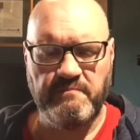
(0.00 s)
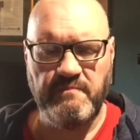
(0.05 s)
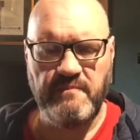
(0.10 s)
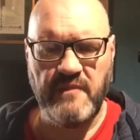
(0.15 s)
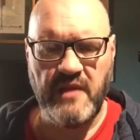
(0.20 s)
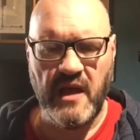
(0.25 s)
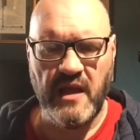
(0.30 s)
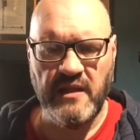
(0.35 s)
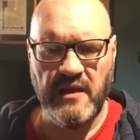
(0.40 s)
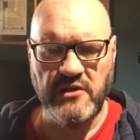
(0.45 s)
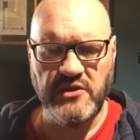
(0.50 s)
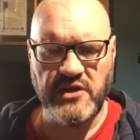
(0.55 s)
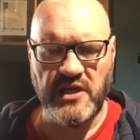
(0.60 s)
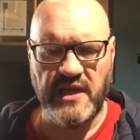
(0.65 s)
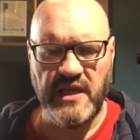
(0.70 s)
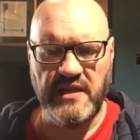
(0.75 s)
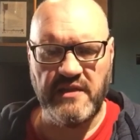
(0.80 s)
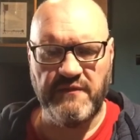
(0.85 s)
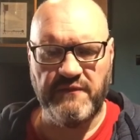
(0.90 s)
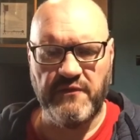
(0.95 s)
And thou shalt eat
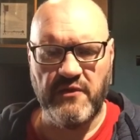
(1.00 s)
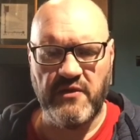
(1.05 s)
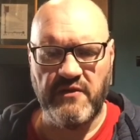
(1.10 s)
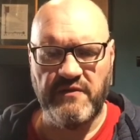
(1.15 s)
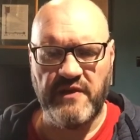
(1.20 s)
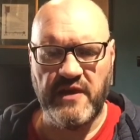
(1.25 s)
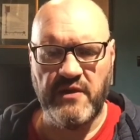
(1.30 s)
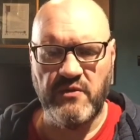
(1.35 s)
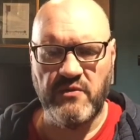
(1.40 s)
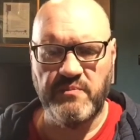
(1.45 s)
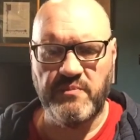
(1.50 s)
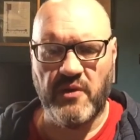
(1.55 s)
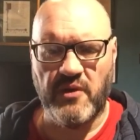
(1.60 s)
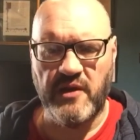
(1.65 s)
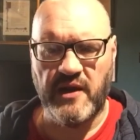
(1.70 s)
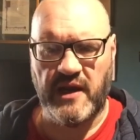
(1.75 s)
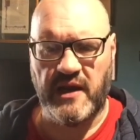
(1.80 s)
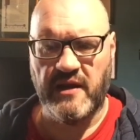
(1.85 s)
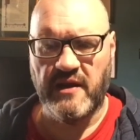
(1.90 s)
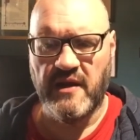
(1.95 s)
the fruit of thine own
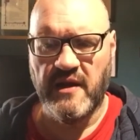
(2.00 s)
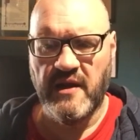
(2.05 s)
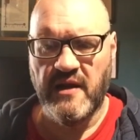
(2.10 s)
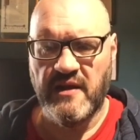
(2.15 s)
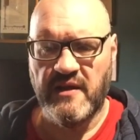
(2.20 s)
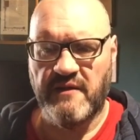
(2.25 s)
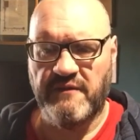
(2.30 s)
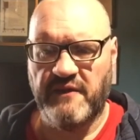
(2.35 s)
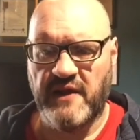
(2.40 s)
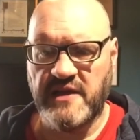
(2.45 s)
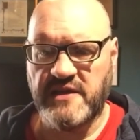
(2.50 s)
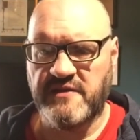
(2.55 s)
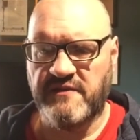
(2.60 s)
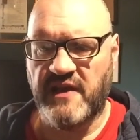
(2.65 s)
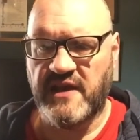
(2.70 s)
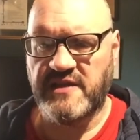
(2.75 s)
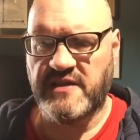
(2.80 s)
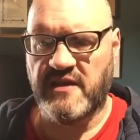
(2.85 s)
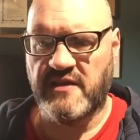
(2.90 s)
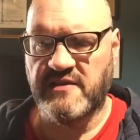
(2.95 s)
body, the flesh of thy
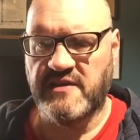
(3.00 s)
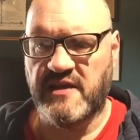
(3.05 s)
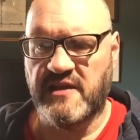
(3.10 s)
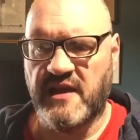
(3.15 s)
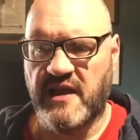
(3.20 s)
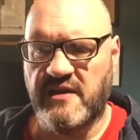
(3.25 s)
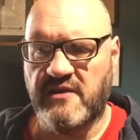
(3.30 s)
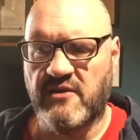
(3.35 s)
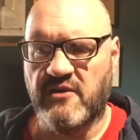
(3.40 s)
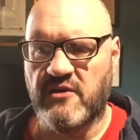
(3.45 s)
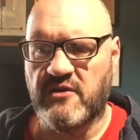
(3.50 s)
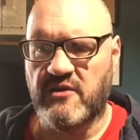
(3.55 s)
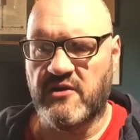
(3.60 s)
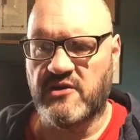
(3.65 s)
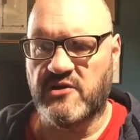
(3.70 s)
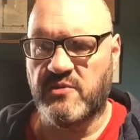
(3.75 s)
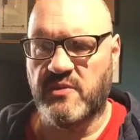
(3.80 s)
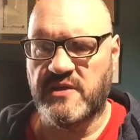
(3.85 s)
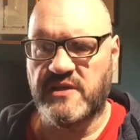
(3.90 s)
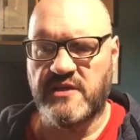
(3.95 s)
sons and thy daughters,
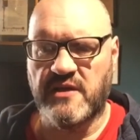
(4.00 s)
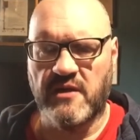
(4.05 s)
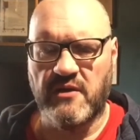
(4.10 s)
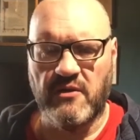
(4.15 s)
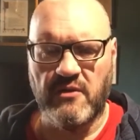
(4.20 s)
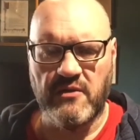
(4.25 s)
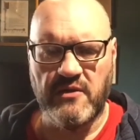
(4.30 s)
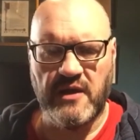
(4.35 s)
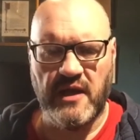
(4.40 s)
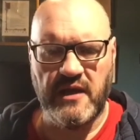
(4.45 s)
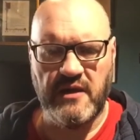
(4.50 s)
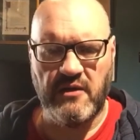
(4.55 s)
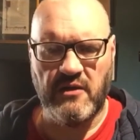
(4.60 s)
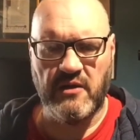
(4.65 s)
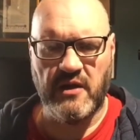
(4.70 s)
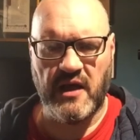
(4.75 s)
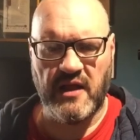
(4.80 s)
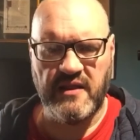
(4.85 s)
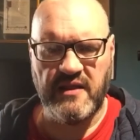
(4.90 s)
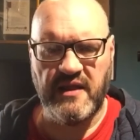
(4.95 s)
which the Lord thy God
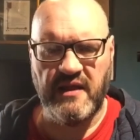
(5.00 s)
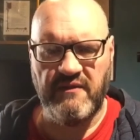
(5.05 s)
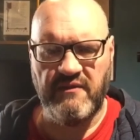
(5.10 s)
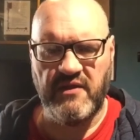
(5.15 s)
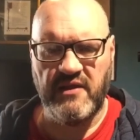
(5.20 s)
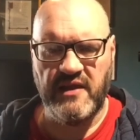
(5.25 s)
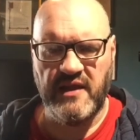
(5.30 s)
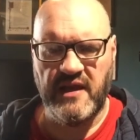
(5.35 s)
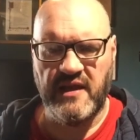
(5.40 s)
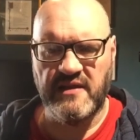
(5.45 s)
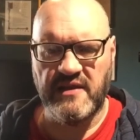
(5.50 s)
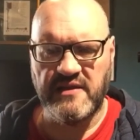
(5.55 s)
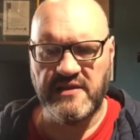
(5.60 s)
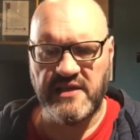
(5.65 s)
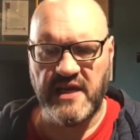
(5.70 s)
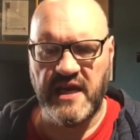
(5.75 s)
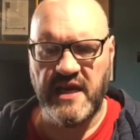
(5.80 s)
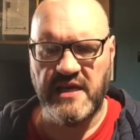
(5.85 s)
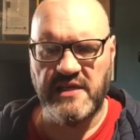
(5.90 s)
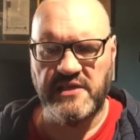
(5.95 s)
hath given thee in the
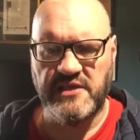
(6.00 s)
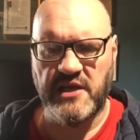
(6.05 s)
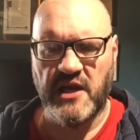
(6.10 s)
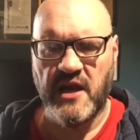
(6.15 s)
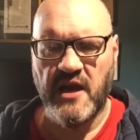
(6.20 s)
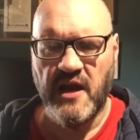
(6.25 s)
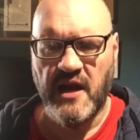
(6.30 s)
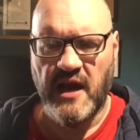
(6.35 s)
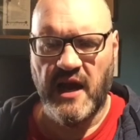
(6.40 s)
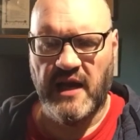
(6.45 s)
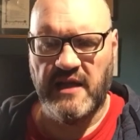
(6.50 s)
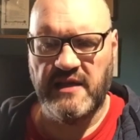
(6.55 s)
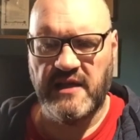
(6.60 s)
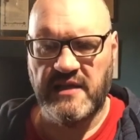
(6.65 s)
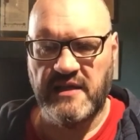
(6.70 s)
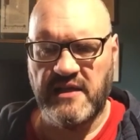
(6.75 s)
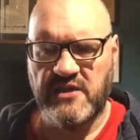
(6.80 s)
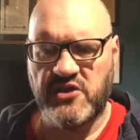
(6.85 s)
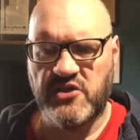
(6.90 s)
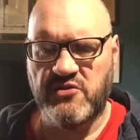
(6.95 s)
siege, and in the
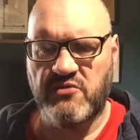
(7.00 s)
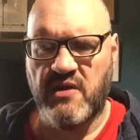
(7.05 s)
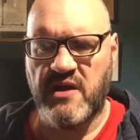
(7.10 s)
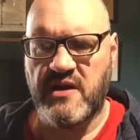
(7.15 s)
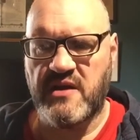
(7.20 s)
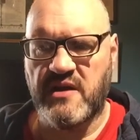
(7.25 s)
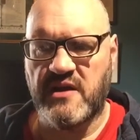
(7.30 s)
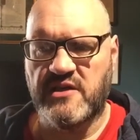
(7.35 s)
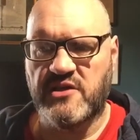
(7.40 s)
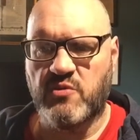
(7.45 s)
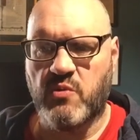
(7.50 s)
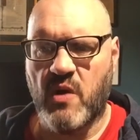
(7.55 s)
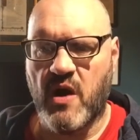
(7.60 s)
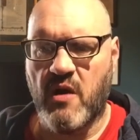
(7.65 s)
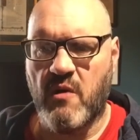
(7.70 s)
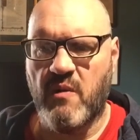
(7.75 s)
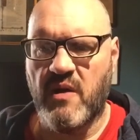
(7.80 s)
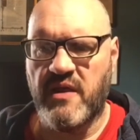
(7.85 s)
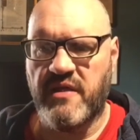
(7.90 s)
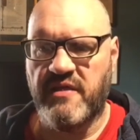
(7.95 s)
straitness
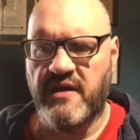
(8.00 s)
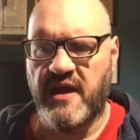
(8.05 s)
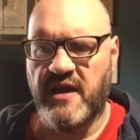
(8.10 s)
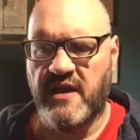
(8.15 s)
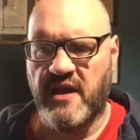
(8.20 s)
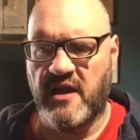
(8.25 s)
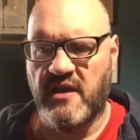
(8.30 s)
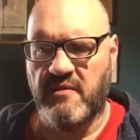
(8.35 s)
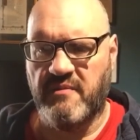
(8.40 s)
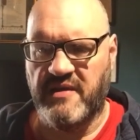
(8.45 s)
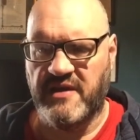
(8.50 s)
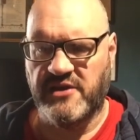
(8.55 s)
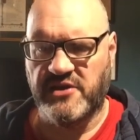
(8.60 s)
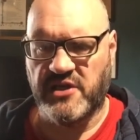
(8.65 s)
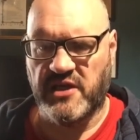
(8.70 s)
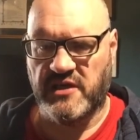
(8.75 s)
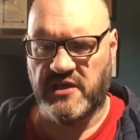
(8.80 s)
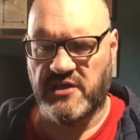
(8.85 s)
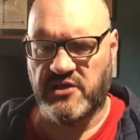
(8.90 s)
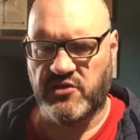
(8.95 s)
wherewith thine enemies shall
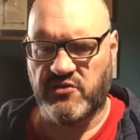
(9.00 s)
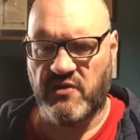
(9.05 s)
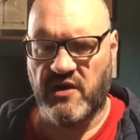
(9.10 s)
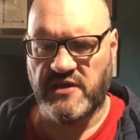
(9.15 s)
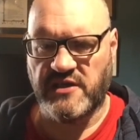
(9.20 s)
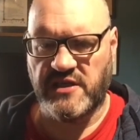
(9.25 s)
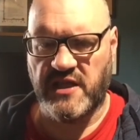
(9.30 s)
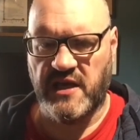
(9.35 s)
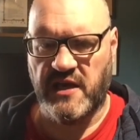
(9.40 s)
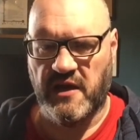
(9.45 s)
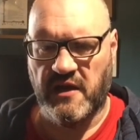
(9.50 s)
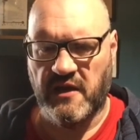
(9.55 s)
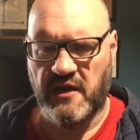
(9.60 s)
distress thee.